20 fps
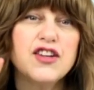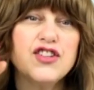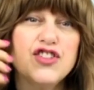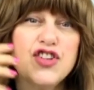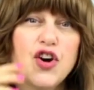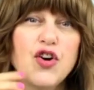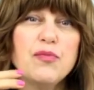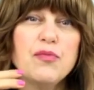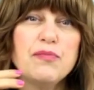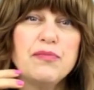
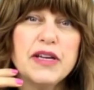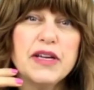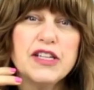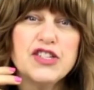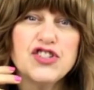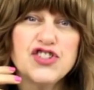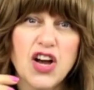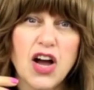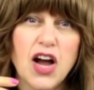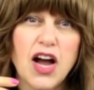don't be
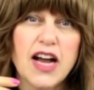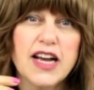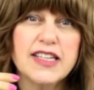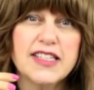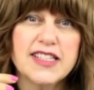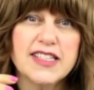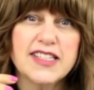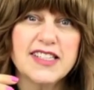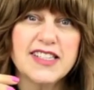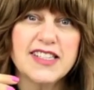shy
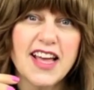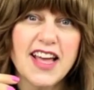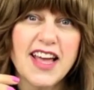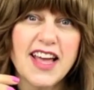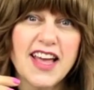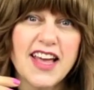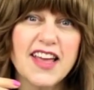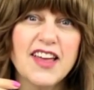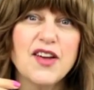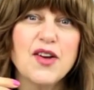to
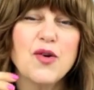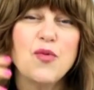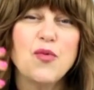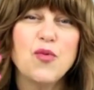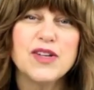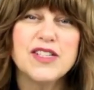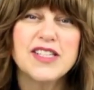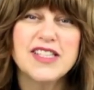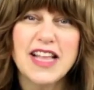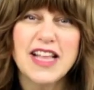say
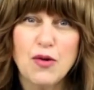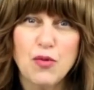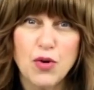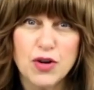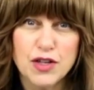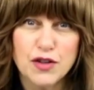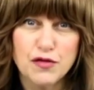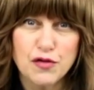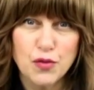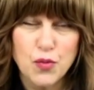wasn't that
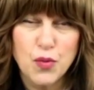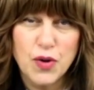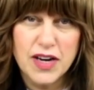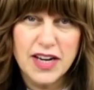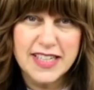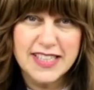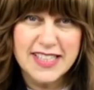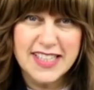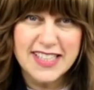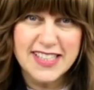wonderful
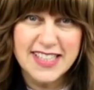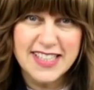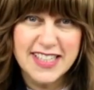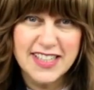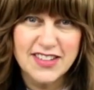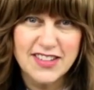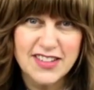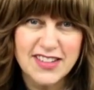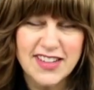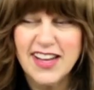what i did
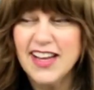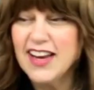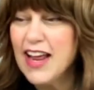dear